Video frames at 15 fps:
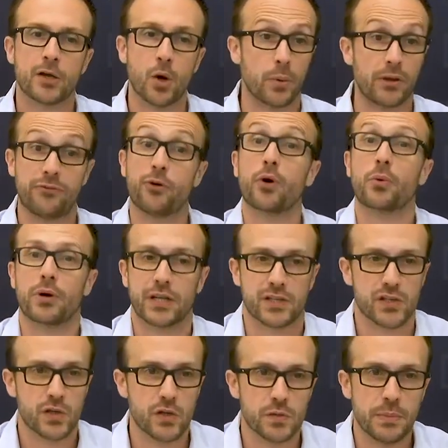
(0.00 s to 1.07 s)
Going forward,
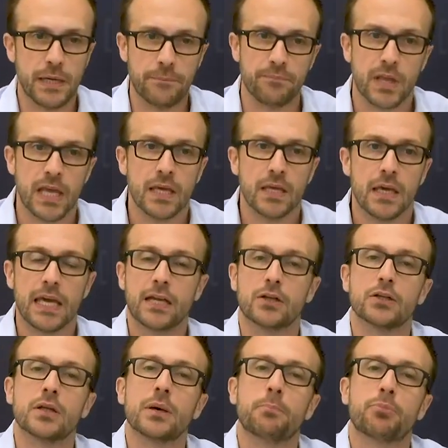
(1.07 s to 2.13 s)
excuse me.
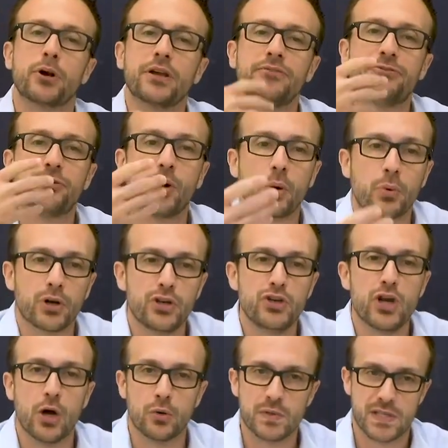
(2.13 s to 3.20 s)
It'll bring forward
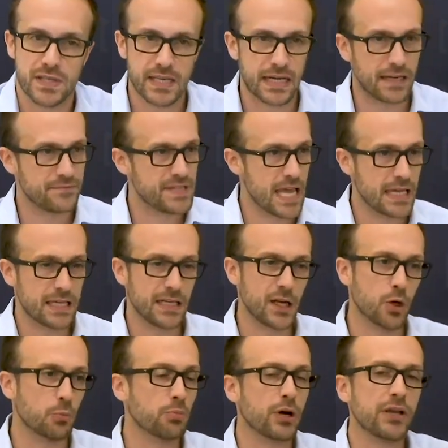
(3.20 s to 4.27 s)
notes that I've taken.
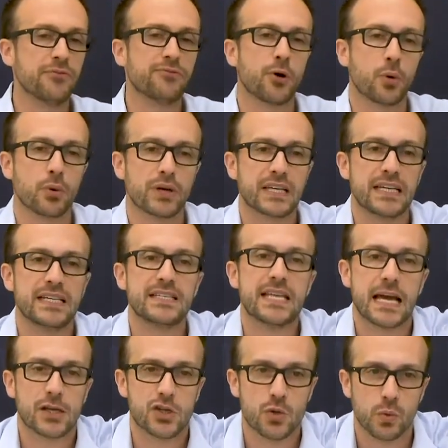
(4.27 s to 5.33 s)
It'll bring forward
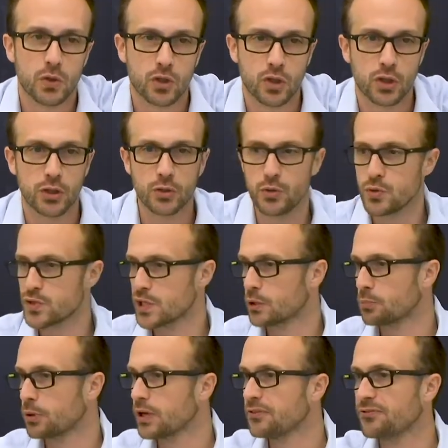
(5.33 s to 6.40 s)
contextual clues. It'll
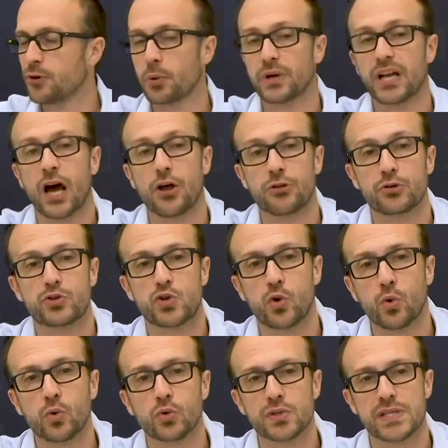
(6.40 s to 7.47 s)
bring forward other
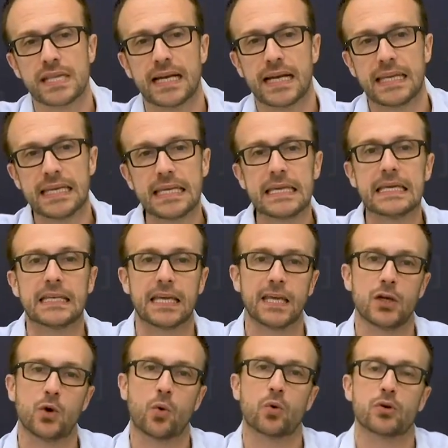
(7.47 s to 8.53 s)
tools that I need
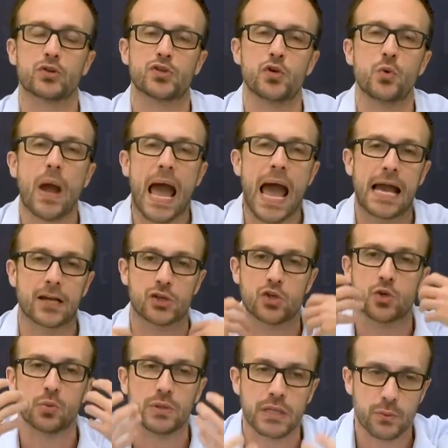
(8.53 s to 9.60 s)
in order to
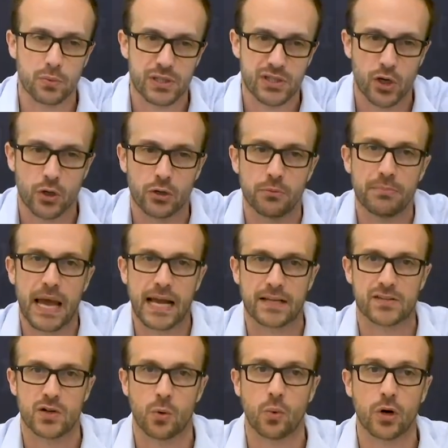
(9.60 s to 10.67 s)
actually return
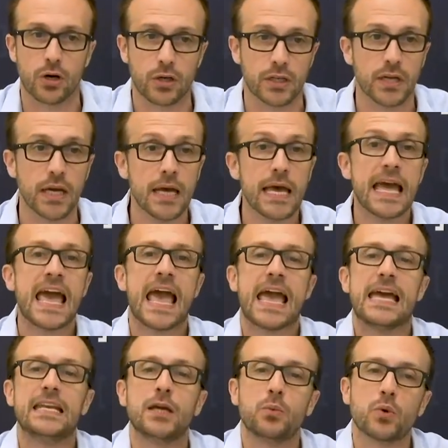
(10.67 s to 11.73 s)
back to work.
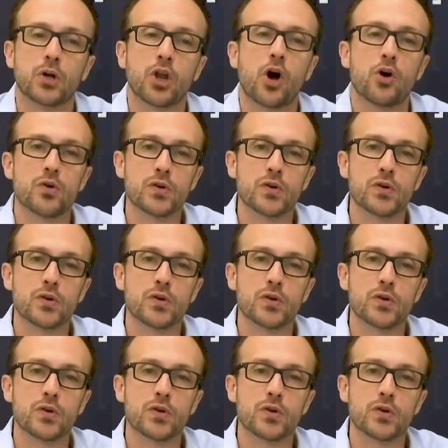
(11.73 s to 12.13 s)
And it will